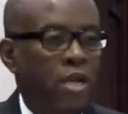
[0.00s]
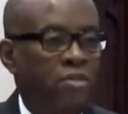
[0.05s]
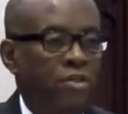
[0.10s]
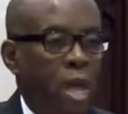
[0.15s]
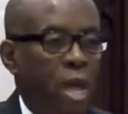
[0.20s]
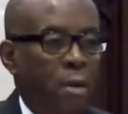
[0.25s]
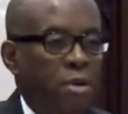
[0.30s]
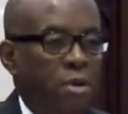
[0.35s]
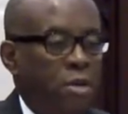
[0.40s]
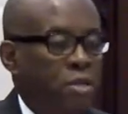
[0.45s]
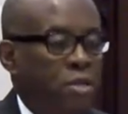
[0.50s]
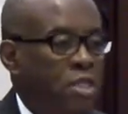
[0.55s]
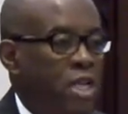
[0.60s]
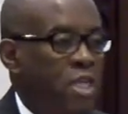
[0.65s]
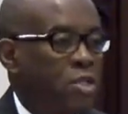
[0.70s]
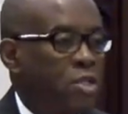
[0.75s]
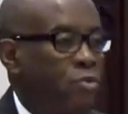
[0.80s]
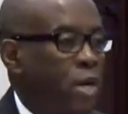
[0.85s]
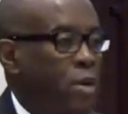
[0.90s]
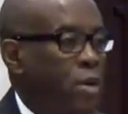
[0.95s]
Because guess
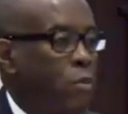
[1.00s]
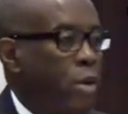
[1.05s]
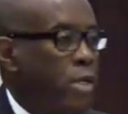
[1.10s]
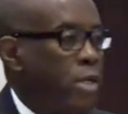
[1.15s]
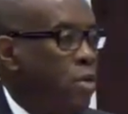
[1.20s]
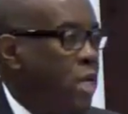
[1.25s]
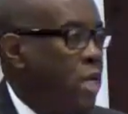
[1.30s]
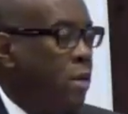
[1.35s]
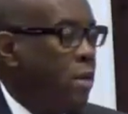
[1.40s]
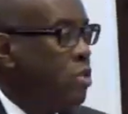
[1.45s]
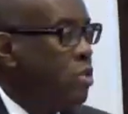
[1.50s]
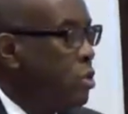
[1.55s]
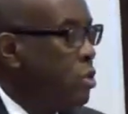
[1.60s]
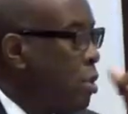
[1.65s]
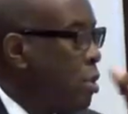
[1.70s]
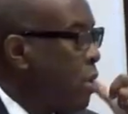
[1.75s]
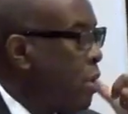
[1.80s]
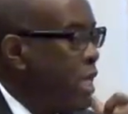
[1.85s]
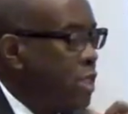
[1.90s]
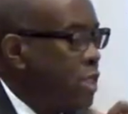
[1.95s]
what? When you come to
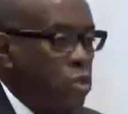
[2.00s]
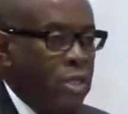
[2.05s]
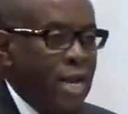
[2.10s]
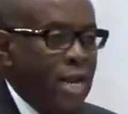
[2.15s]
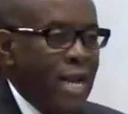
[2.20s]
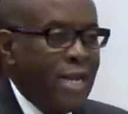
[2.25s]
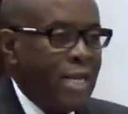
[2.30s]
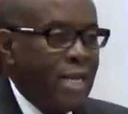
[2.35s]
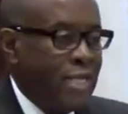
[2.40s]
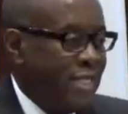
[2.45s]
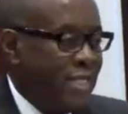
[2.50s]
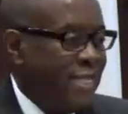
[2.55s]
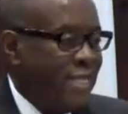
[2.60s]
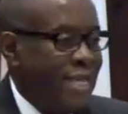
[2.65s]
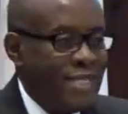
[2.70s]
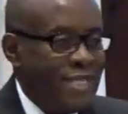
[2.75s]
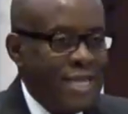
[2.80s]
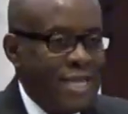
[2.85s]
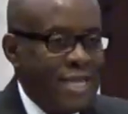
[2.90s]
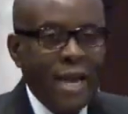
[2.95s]
Christ, you're not going to stay
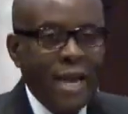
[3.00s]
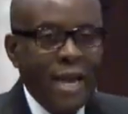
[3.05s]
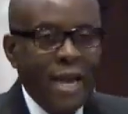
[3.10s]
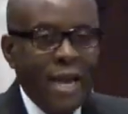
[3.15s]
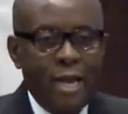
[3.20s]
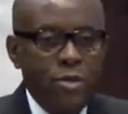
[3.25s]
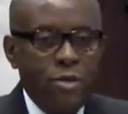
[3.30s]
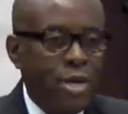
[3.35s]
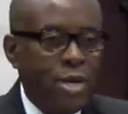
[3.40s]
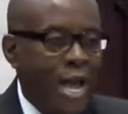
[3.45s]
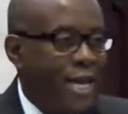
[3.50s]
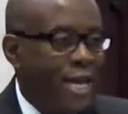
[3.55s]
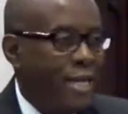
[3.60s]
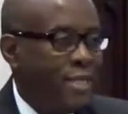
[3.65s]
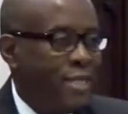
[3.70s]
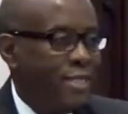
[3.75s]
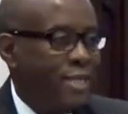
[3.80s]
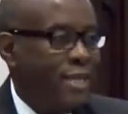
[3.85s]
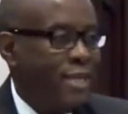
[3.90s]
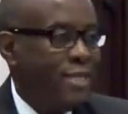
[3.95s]
stagnant. You're not going to
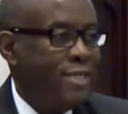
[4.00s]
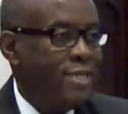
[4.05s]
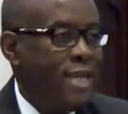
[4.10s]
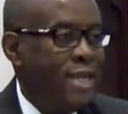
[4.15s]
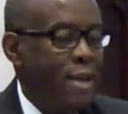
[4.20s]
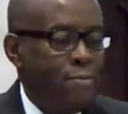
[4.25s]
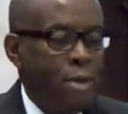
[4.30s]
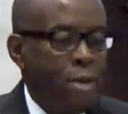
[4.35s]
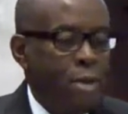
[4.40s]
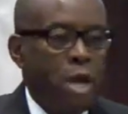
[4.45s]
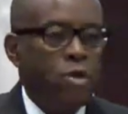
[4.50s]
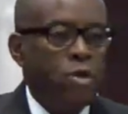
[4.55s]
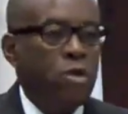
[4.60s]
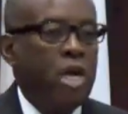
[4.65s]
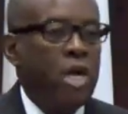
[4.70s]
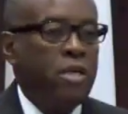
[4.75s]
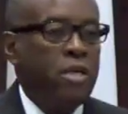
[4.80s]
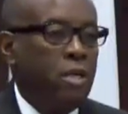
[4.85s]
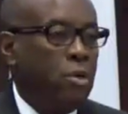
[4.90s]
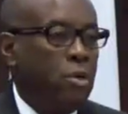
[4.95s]
stay the same. You're going
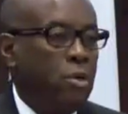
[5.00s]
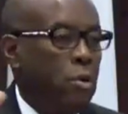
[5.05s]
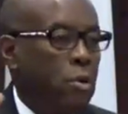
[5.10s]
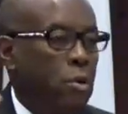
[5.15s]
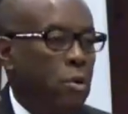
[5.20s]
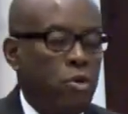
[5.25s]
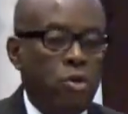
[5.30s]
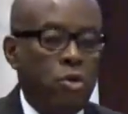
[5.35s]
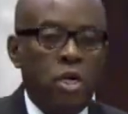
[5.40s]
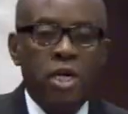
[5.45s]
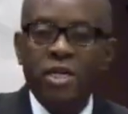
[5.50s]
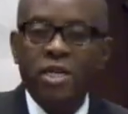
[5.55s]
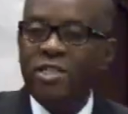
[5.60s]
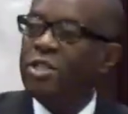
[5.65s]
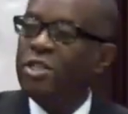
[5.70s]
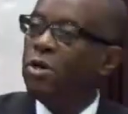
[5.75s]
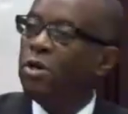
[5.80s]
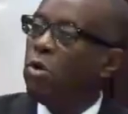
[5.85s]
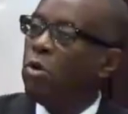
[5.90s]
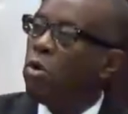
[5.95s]
to grow. You're going to do
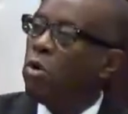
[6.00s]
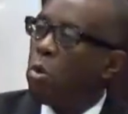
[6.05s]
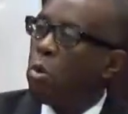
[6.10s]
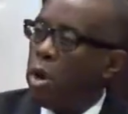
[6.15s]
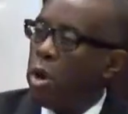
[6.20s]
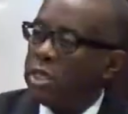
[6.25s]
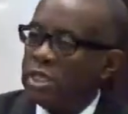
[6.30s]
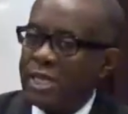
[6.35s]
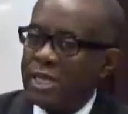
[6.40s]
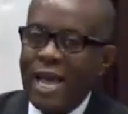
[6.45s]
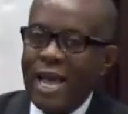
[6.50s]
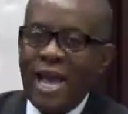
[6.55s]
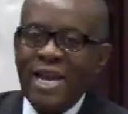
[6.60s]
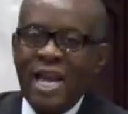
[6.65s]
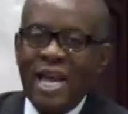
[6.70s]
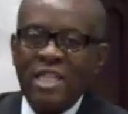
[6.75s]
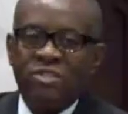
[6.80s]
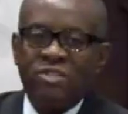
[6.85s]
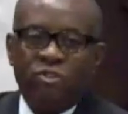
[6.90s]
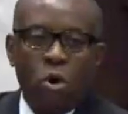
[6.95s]
the good works God
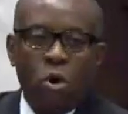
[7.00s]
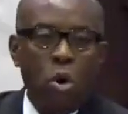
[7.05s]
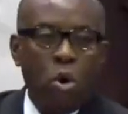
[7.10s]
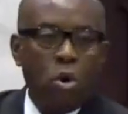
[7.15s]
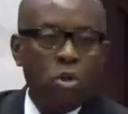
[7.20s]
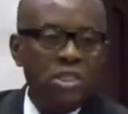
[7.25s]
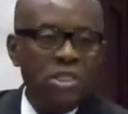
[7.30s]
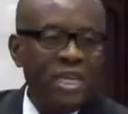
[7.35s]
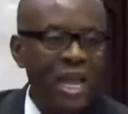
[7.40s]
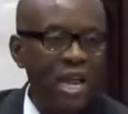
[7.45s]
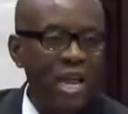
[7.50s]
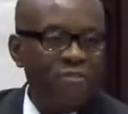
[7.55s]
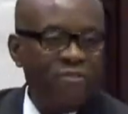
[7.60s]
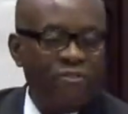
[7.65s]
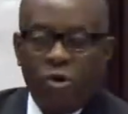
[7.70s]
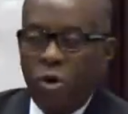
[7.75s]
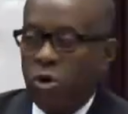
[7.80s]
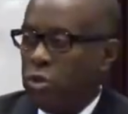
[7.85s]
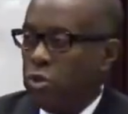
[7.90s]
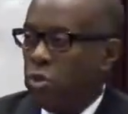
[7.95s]
has foreordained
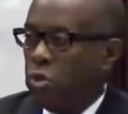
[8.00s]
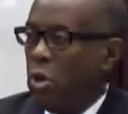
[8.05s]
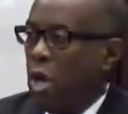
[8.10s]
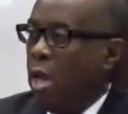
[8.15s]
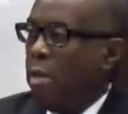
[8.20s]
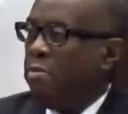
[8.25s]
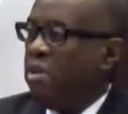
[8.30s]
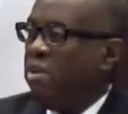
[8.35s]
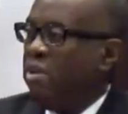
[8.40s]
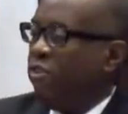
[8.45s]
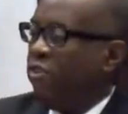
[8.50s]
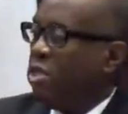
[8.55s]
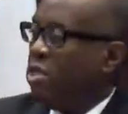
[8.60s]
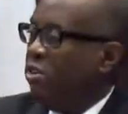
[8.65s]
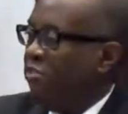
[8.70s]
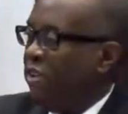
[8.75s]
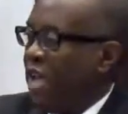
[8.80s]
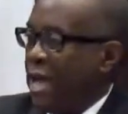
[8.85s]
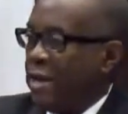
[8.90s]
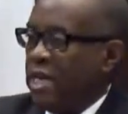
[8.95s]
for you before the
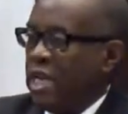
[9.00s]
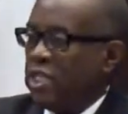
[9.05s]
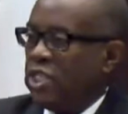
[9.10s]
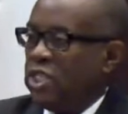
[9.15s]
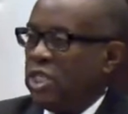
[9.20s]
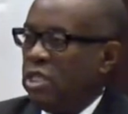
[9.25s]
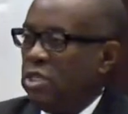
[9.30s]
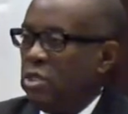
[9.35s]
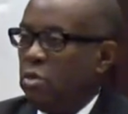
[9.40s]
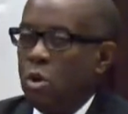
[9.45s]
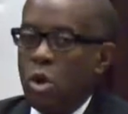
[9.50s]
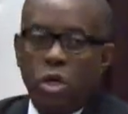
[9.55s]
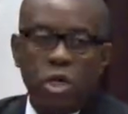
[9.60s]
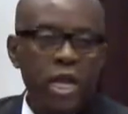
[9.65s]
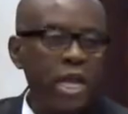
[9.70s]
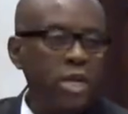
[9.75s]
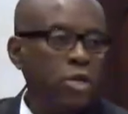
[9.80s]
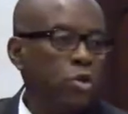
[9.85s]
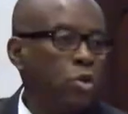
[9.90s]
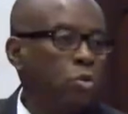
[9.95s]
foundation of the world.
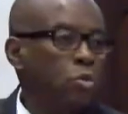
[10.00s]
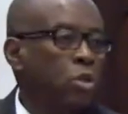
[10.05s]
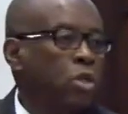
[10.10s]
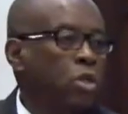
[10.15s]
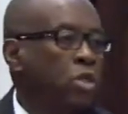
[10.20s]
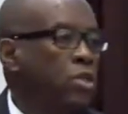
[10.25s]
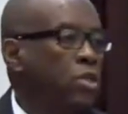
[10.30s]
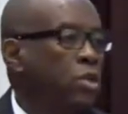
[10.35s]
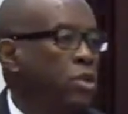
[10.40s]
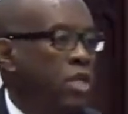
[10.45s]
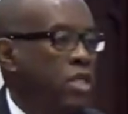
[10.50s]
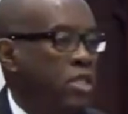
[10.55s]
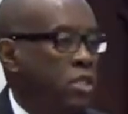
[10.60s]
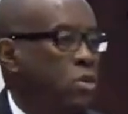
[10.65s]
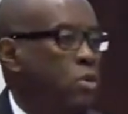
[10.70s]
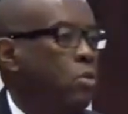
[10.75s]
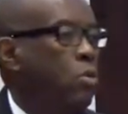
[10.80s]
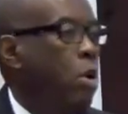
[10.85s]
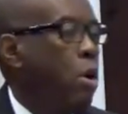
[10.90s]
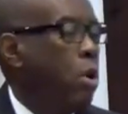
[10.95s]
And you will do these
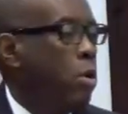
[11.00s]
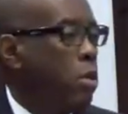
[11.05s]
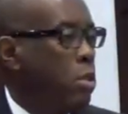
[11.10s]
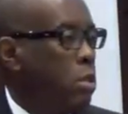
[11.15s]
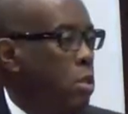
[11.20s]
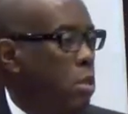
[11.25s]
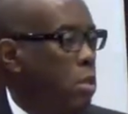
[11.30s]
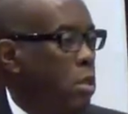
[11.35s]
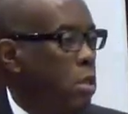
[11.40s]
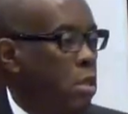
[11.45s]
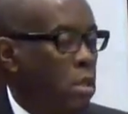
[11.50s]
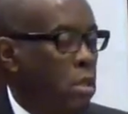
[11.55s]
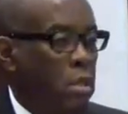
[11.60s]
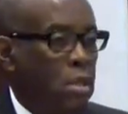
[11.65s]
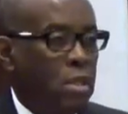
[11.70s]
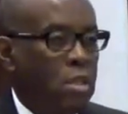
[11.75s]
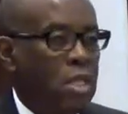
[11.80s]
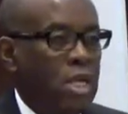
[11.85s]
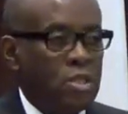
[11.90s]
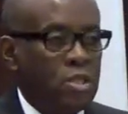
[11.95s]
good works.
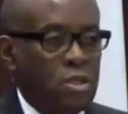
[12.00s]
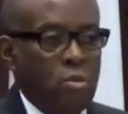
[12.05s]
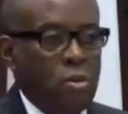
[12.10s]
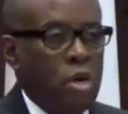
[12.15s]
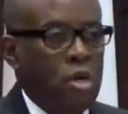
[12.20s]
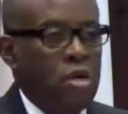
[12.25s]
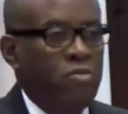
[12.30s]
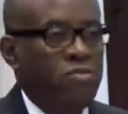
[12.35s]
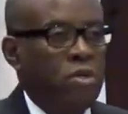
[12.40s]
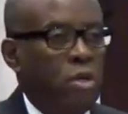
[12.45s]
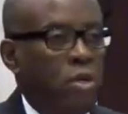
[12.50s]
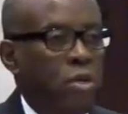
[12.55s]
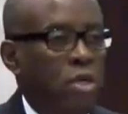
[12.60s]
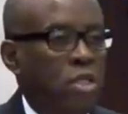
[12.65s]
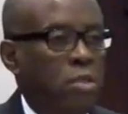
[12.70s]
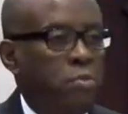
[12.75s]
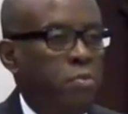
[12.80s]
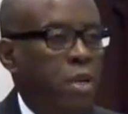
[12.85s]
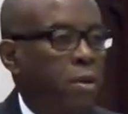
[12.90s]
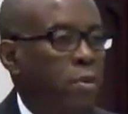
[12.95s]
That's the work of the Holy
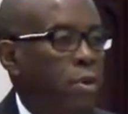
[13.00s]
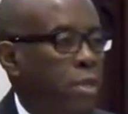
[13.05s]
Spirit.